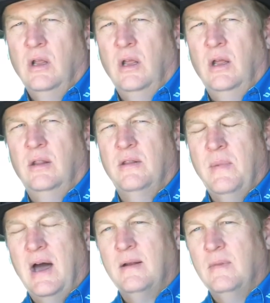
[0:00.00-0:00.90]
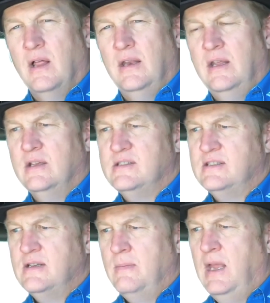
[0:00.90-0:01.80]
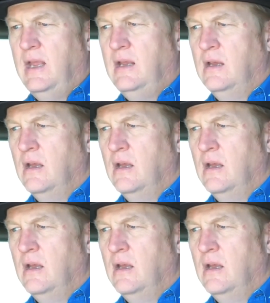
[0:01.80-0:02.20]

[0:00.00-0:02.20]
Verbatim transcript: And the bottom line is, to me,